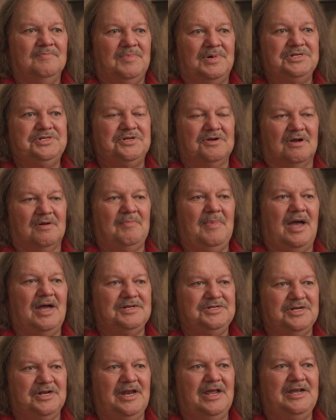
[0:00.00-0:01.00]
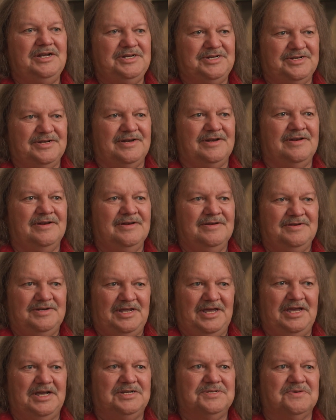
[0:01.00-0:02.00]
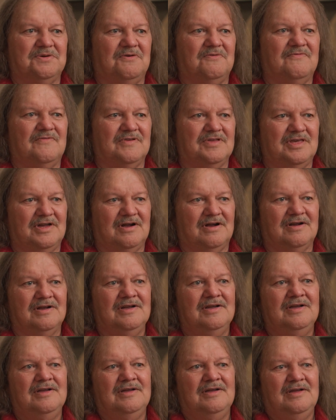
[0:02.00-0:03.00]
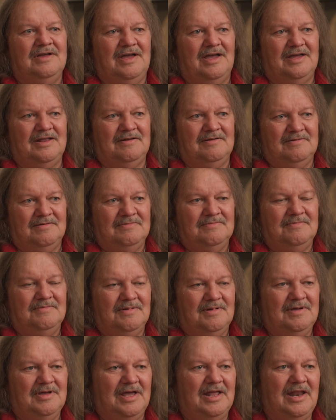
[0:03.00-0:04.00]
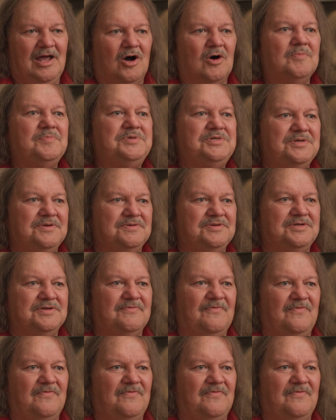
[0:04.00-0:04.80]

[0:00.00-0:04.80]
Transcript: but your imagination takes over there and and helps you to